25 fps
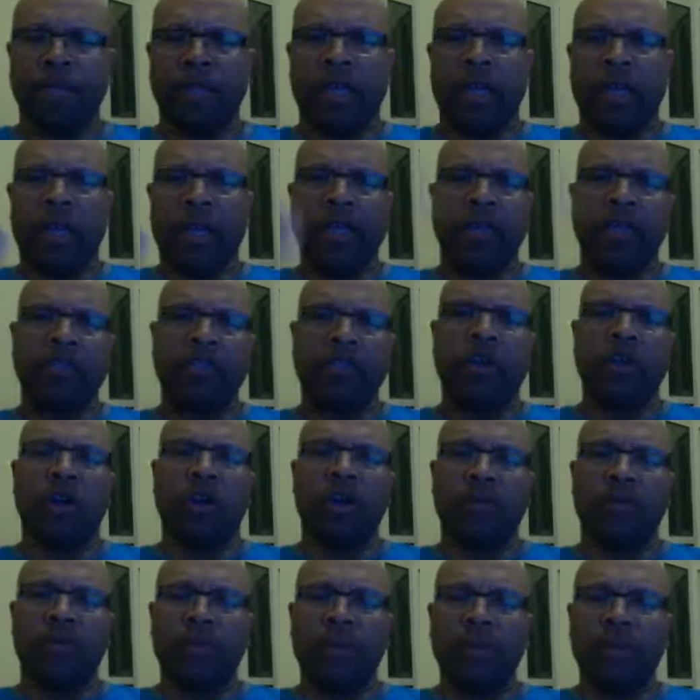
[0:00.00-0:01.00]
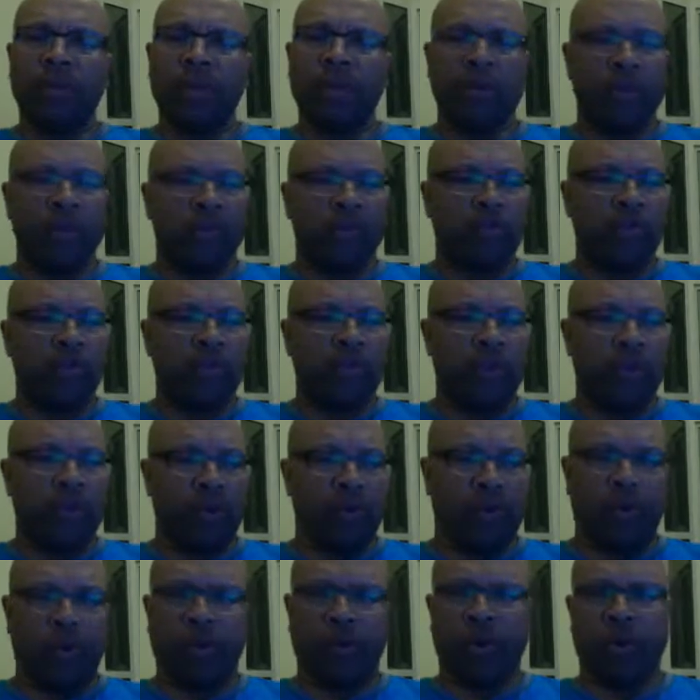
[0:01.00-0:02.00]
And he saw the people that was grieving
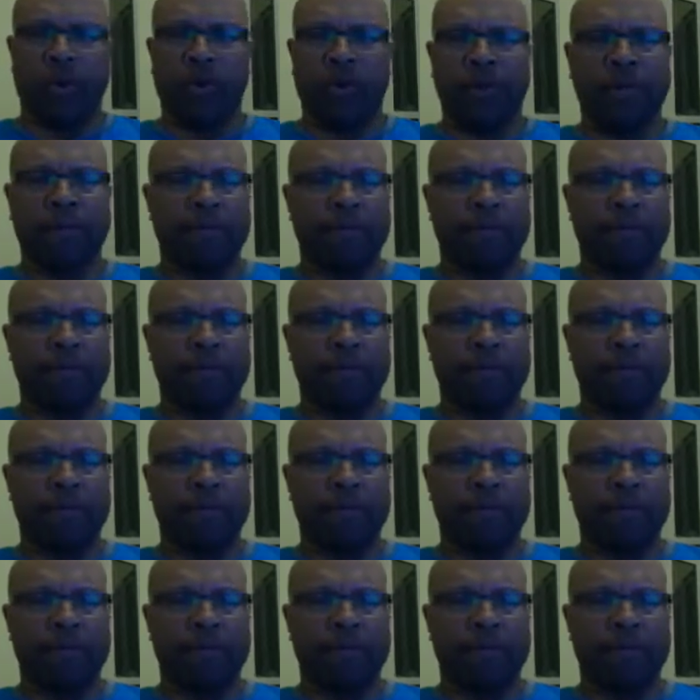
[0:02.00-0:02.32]
with her.